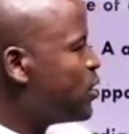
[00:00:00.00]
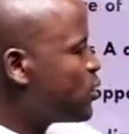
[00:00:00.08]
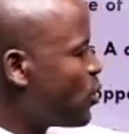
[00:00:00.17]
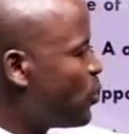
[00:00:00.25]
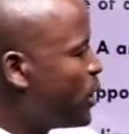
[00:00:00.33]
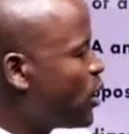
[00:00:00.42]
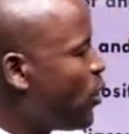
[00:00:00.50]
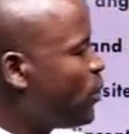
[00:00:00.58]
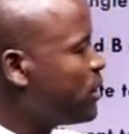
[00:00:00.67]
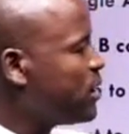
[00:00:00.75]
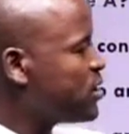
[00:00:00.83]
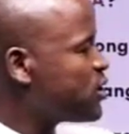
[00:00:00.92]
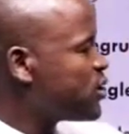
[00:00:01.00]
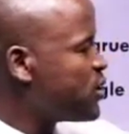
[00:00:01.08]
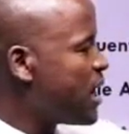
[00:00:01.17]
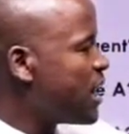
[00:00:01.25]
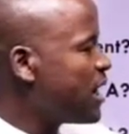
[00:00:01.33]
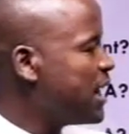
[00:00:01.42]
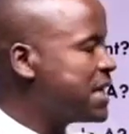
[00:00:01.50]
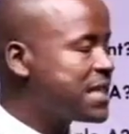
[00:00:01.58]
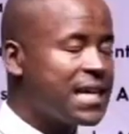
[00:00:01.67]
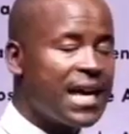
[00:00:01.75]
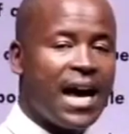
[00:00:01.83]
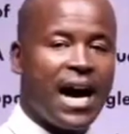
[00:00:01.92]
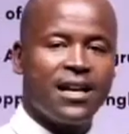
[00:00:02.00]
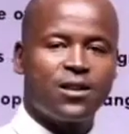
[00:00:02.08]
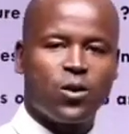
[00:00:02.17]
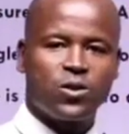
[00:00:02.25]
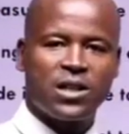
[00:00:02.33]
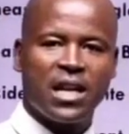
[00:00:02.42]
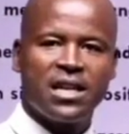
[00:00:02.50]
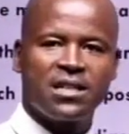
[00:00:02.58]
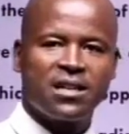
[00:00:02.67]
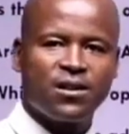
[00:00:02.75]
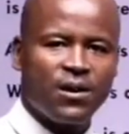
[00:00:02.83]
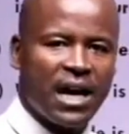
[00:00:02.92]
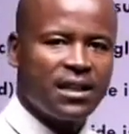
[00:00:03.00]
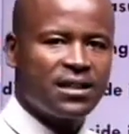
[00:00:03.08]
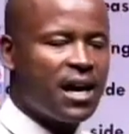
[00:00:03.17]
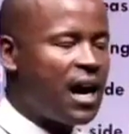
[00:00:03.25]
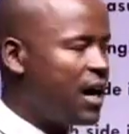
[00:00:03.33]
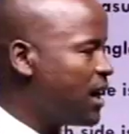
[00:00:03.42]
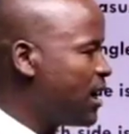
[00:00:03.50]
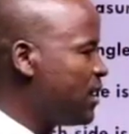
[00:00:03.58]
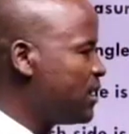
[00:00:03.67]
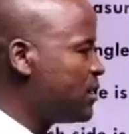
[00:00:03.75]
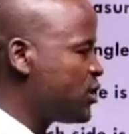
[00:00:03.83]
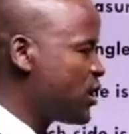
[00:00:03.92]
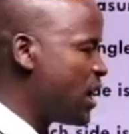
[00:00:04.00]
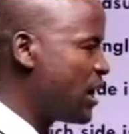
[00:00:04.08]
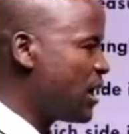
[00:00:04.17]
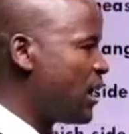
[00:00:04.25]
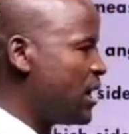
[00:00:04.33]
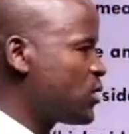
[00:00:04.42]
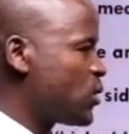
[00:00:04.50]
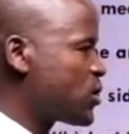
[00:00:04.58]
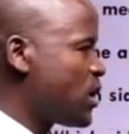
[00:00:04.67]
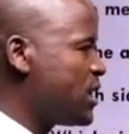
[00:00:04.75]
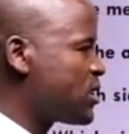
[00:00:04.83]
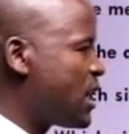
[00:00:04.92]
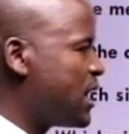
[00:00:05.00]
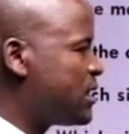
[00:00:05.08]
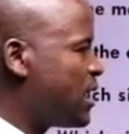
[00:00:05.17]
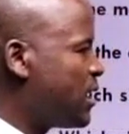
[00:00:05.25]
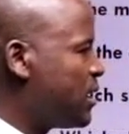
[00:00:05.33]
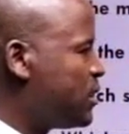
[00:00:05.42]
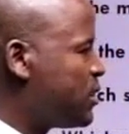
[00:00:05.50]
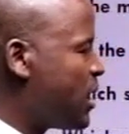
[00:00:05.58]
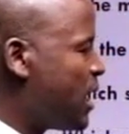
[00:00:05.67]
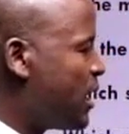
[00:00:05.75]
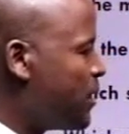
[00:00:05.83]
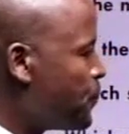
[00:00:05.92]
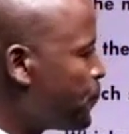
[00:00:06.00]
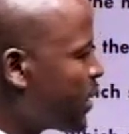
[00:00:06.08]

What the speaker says: So we call this triangle is isosceles right angled triangle. Isosceles right angled triangle.